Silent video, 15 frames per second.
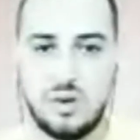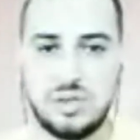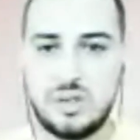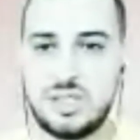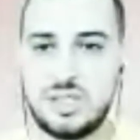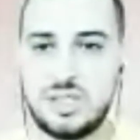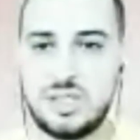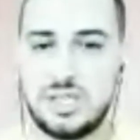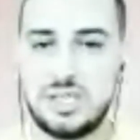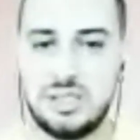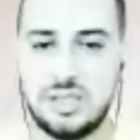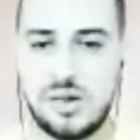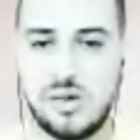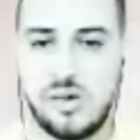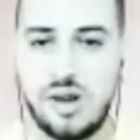Hold on a
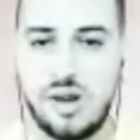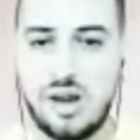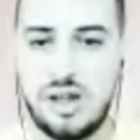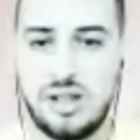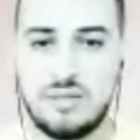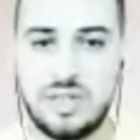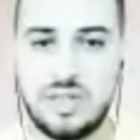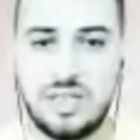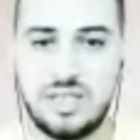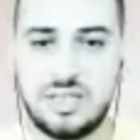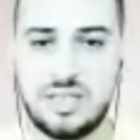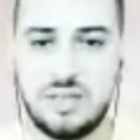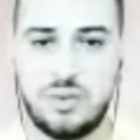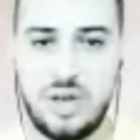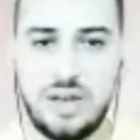second.
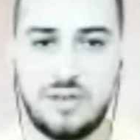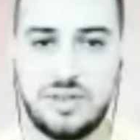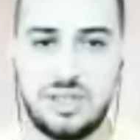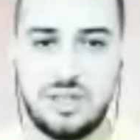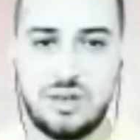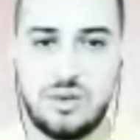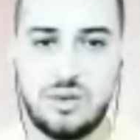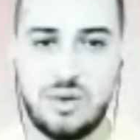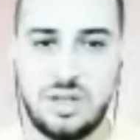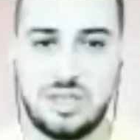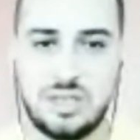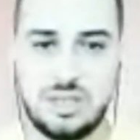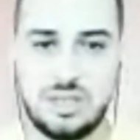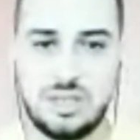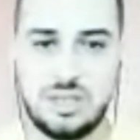I'm gonna see if we have
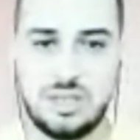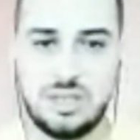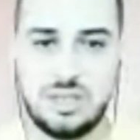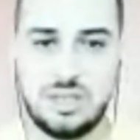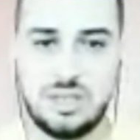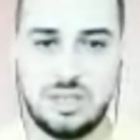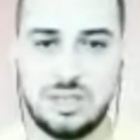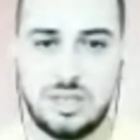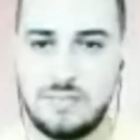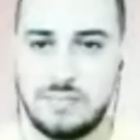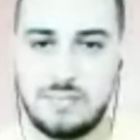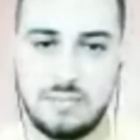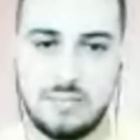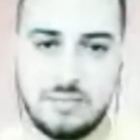any questions.